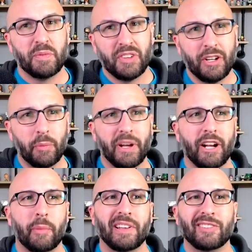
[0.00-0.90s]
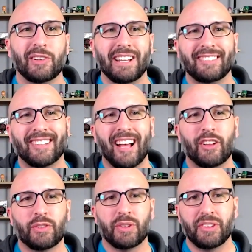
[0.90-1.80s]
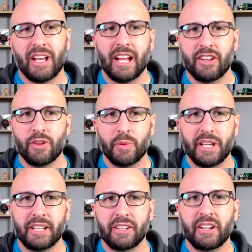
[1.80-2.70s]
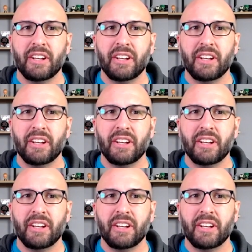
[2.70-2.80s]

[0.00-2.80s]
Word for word: single pickup, is look at Dallas towards the end of the week.